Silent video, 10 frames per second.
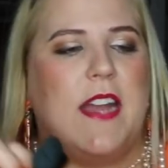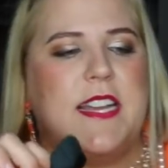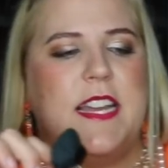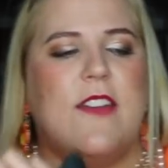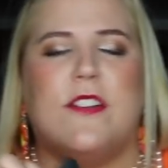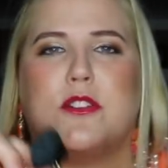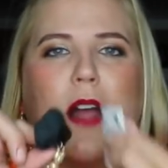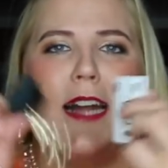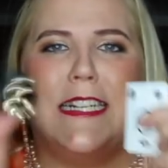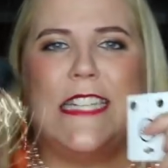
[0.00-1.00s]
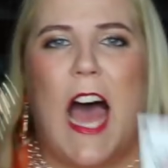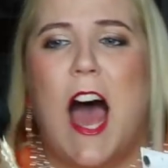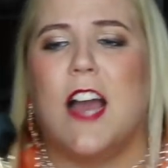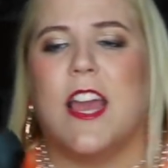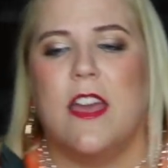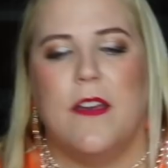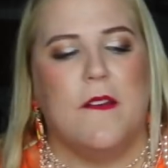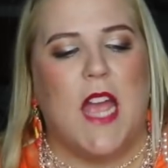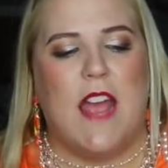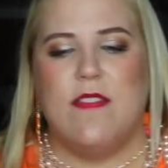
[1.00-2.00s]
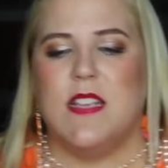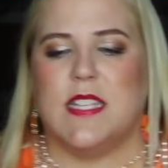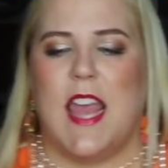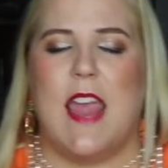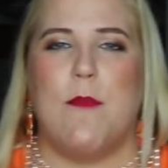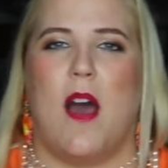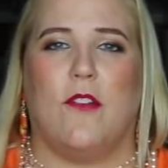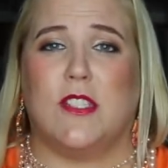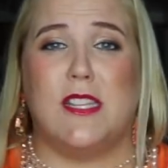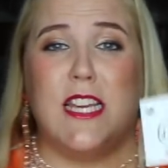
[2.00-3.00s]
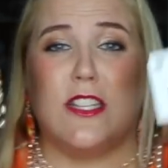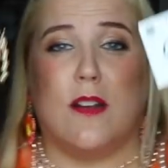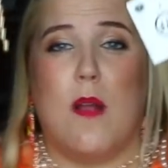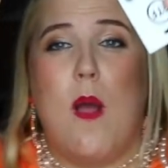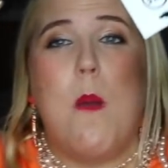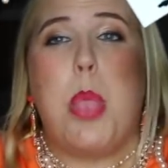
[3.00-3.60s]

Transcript: I didn't even try to tug, and this came off. So these are,